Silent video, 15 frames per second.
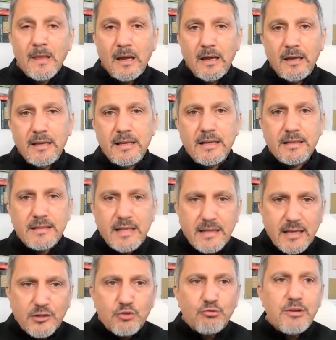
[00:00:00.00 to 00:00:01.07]
is
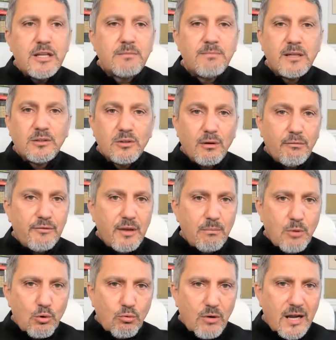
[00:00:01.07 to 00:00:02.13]
the treatment of the
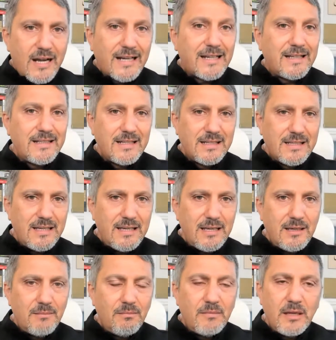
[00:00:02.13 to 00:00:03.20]
Moroccan
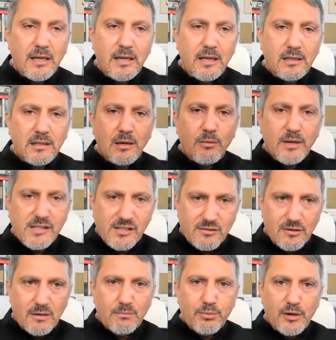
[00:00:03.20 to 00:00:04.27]
team in the
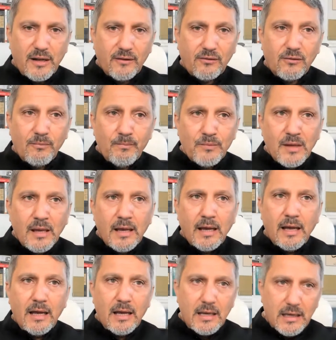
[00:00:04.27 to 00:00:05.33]
Western press.
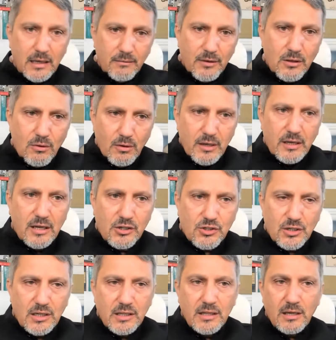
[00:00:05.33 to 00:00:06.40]
Even though
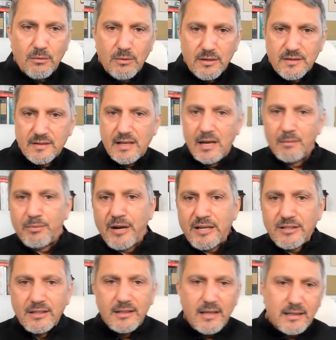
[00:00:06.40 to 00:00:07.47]
initially there was
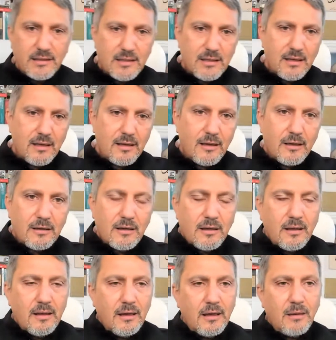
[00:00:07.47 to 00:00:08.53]
celebration that
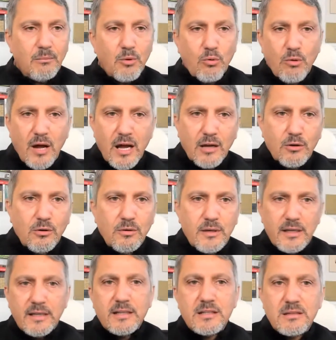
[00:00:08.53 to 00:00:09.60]
Morocco
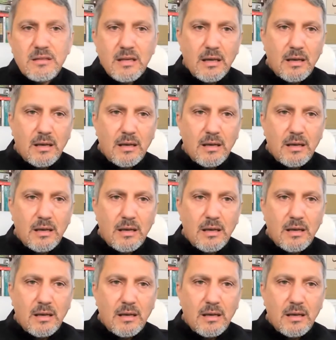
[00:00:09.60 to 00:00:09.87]
is